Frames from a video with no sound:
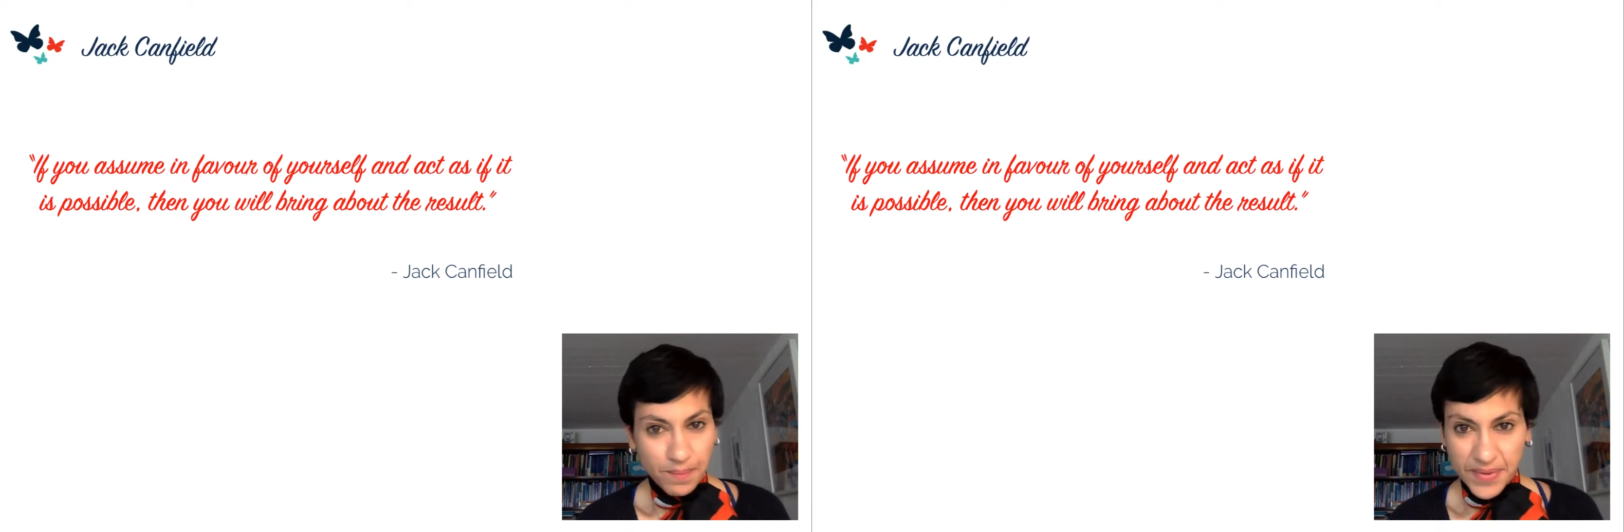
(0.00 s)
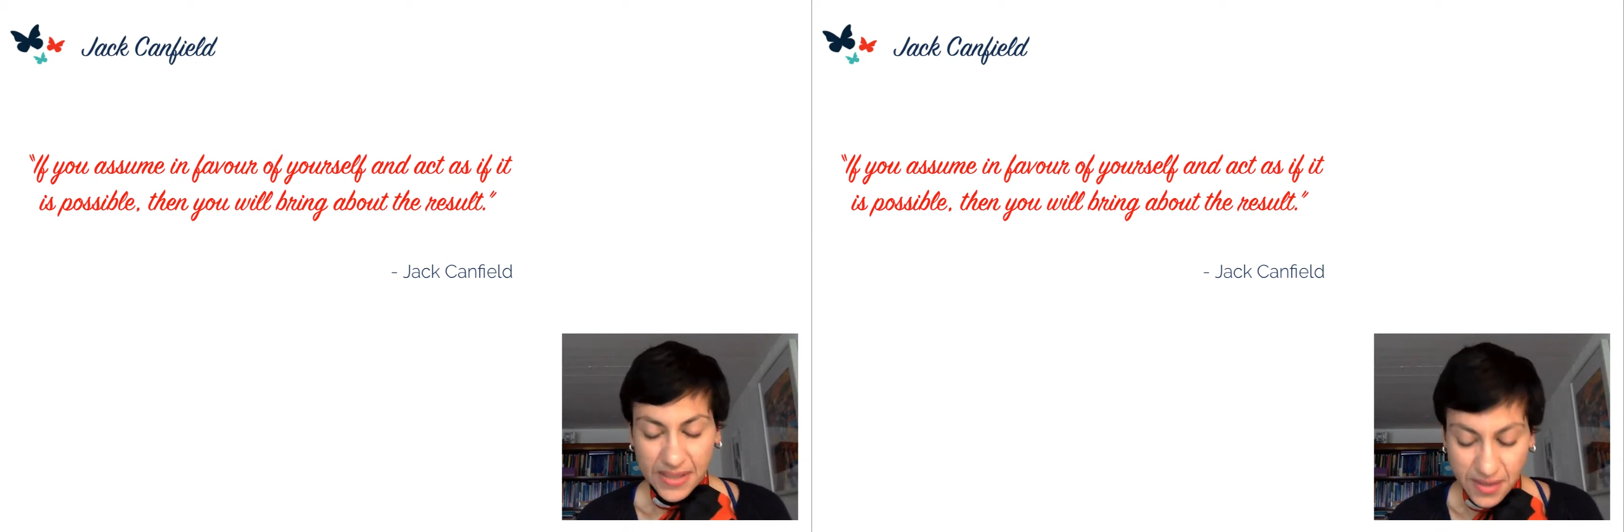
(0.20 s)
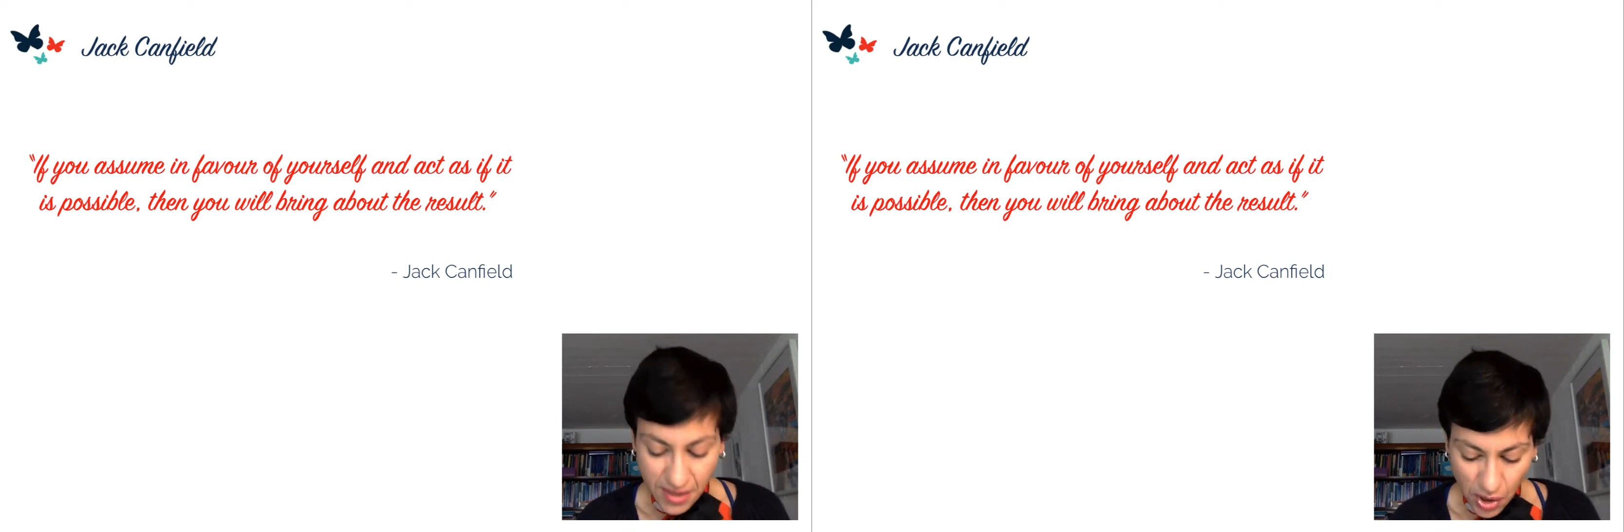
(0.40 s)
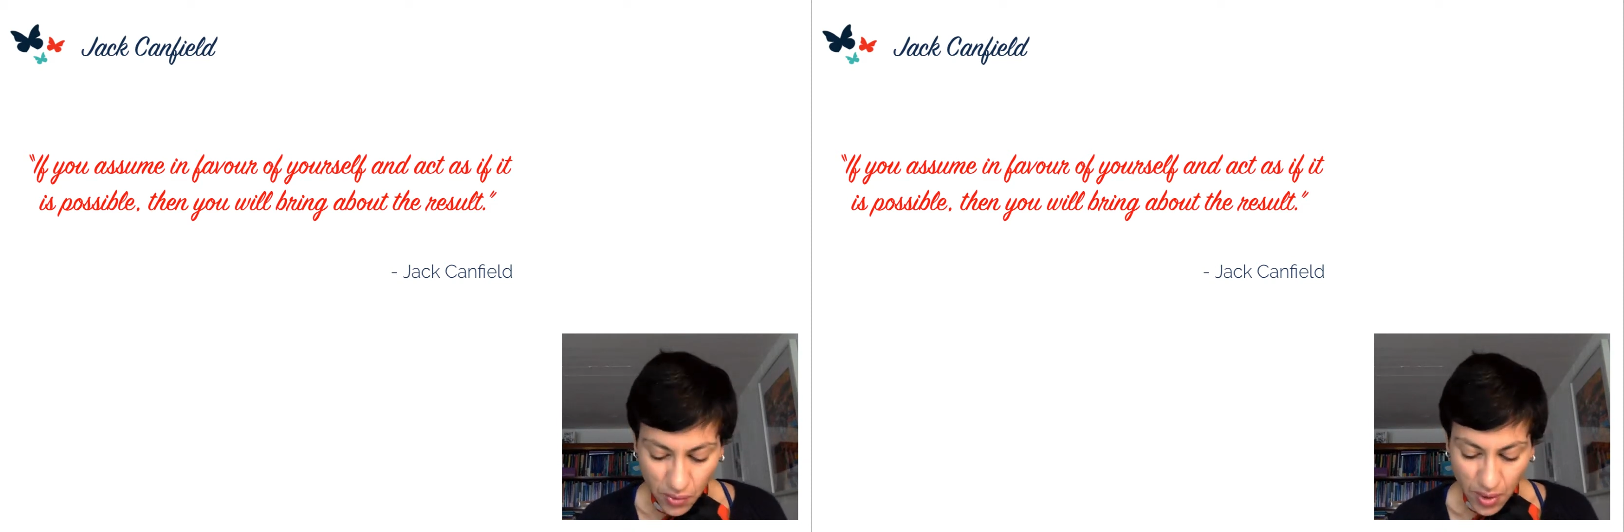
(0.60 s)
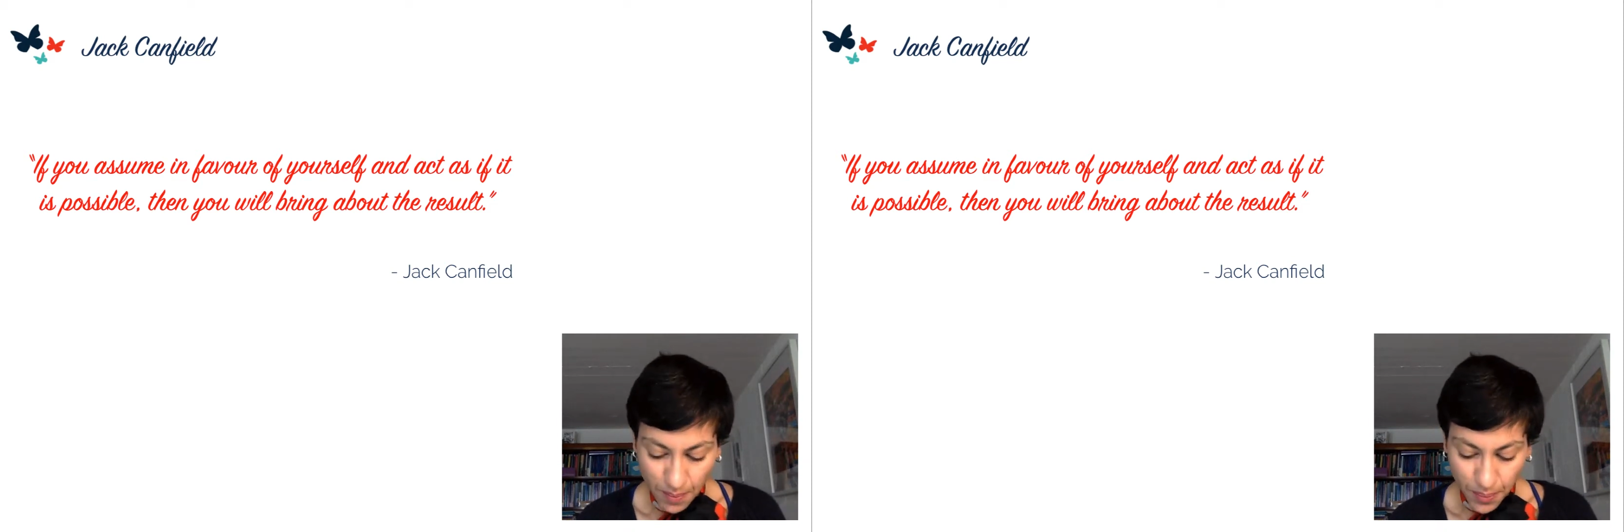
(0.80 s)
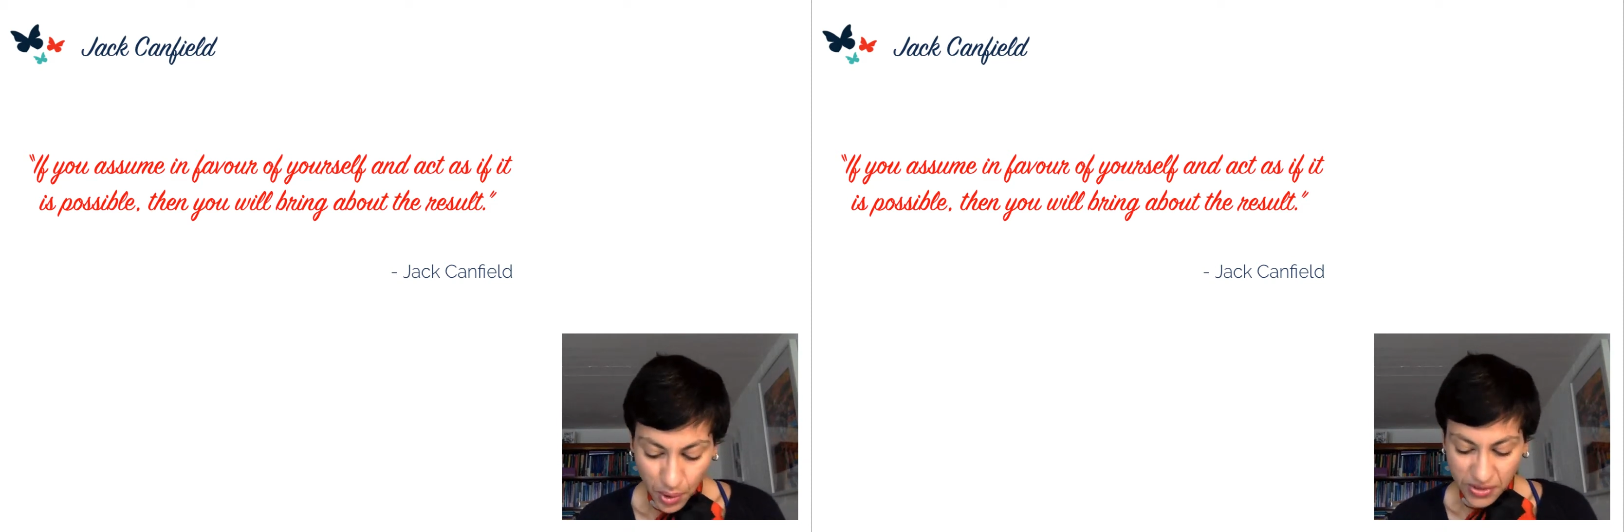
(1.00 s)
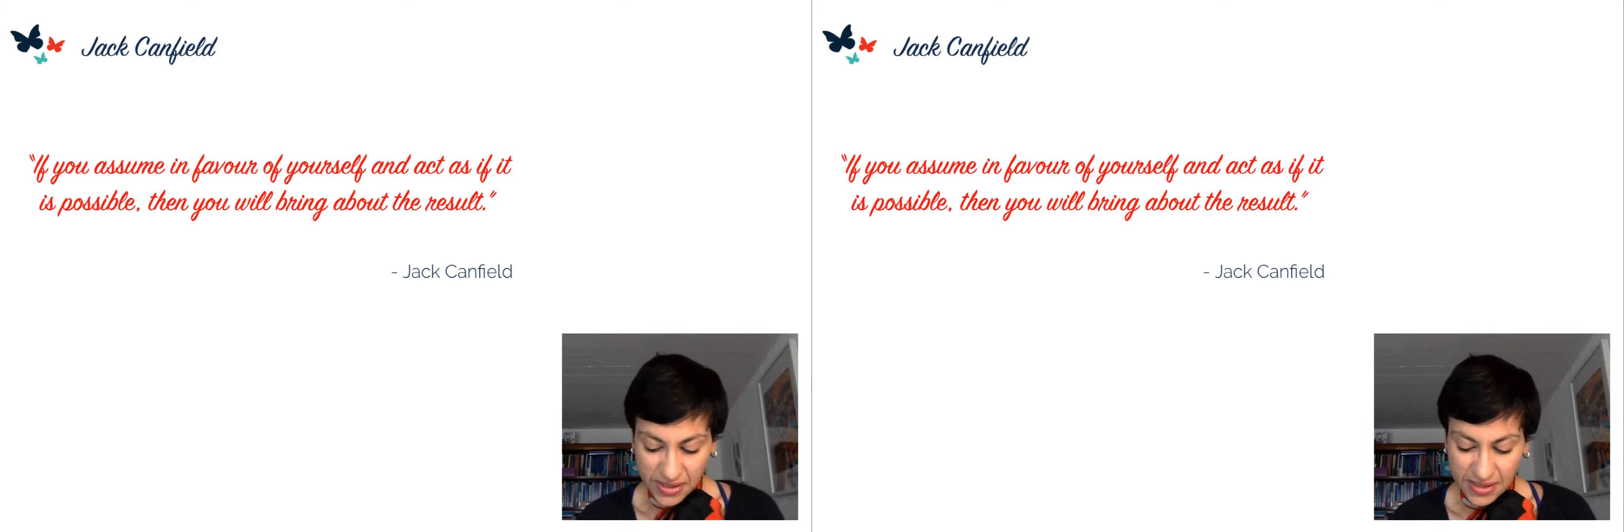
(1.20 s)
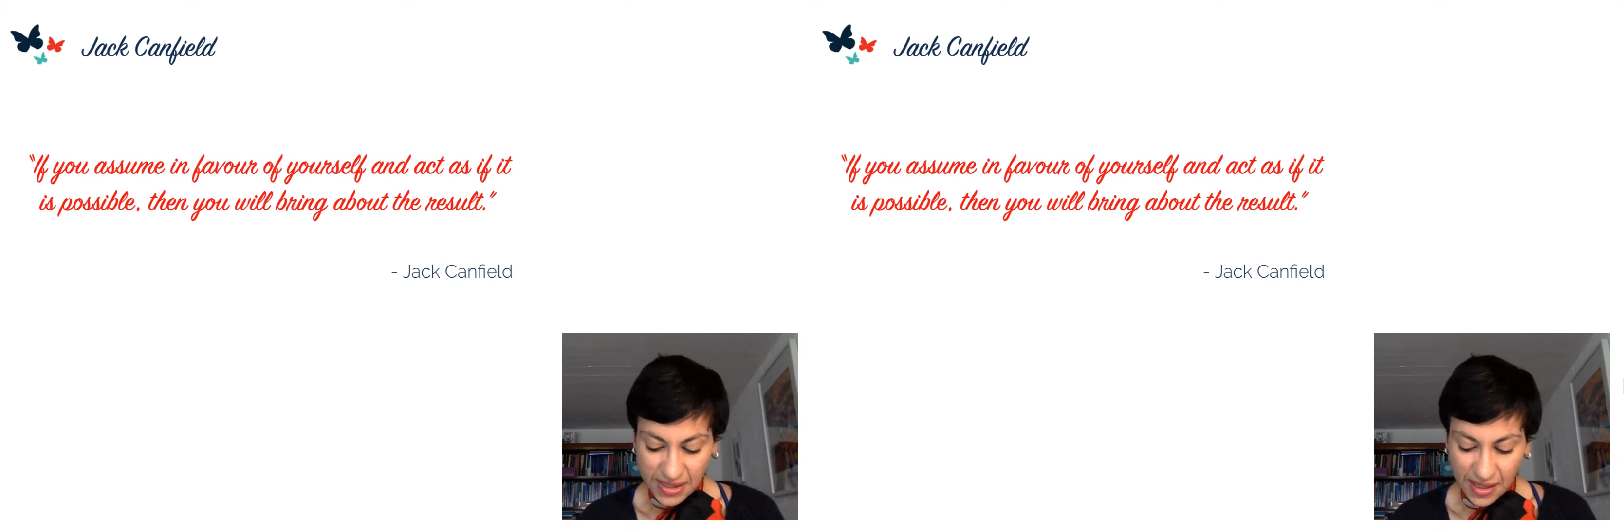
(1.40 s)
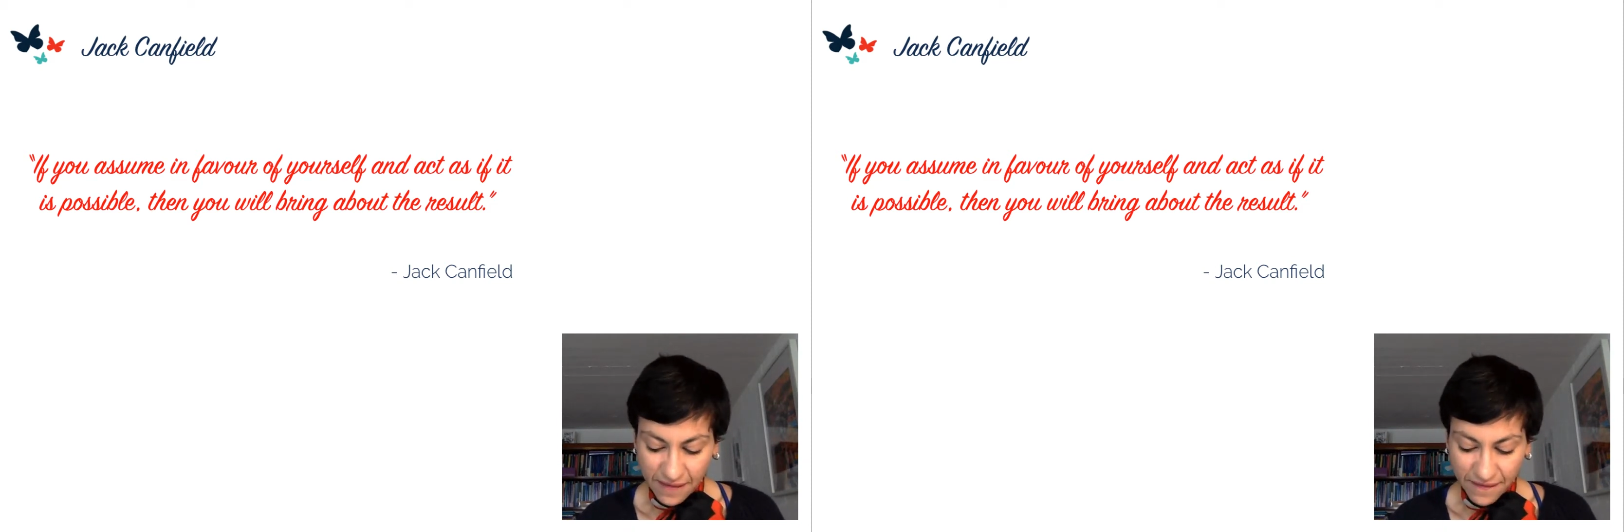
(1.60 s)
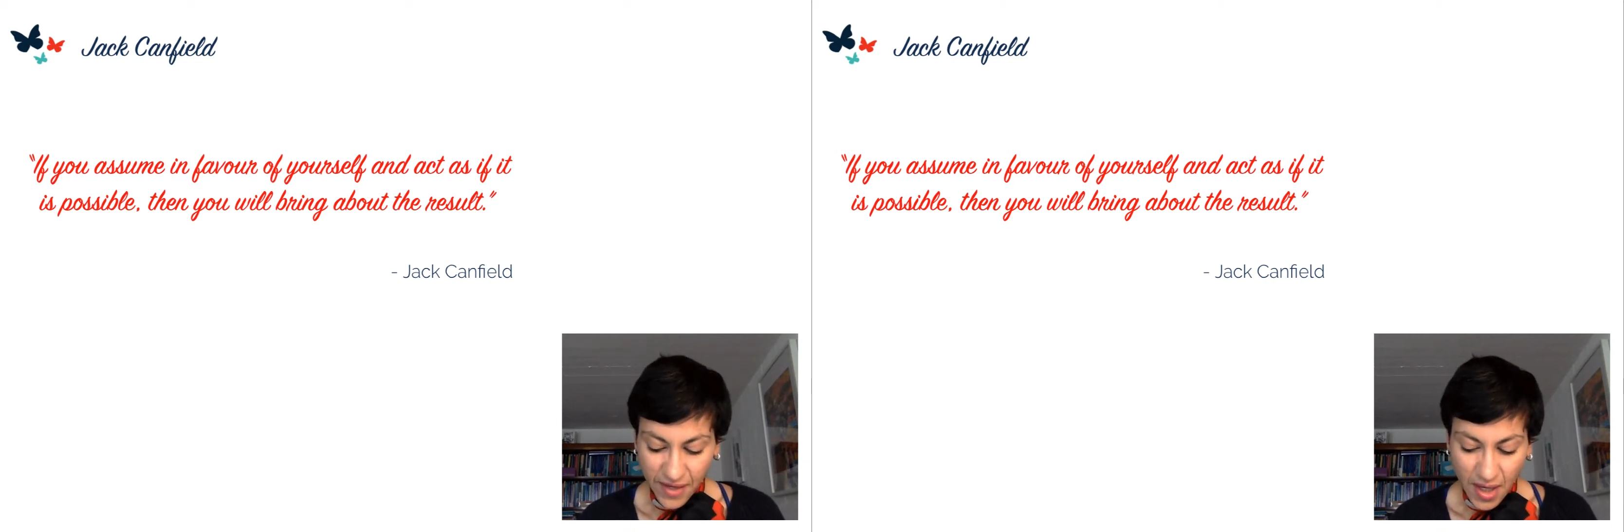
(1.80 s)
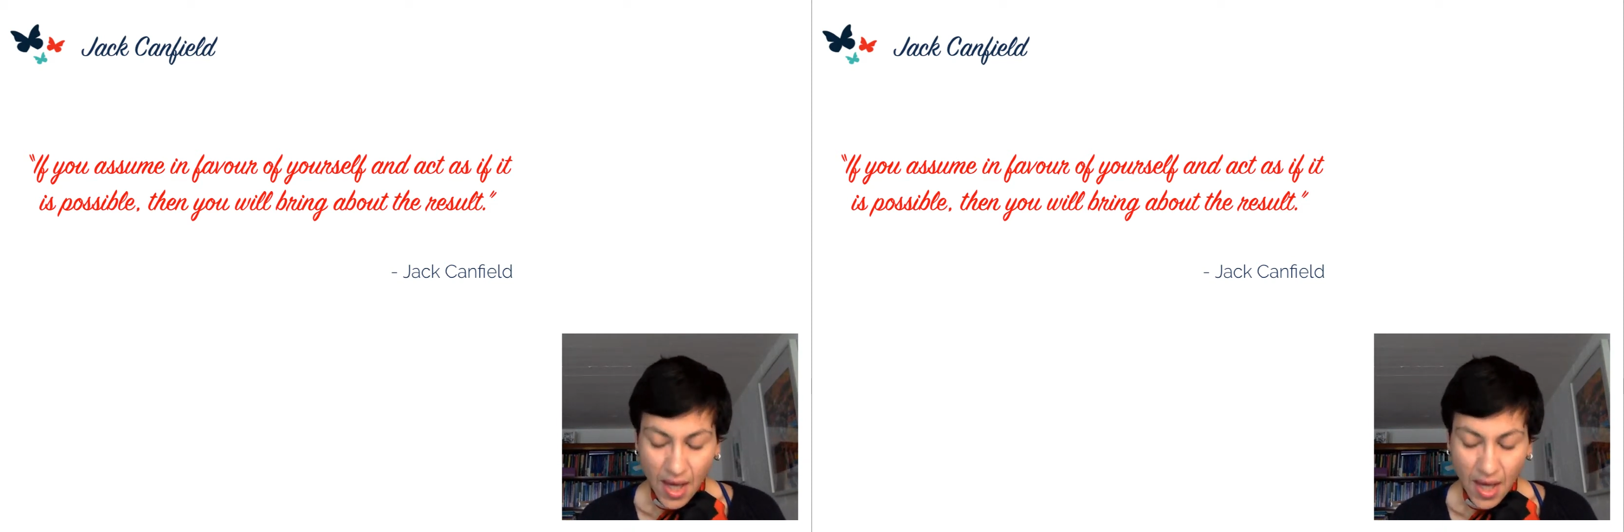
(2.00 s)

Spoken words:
been so positive?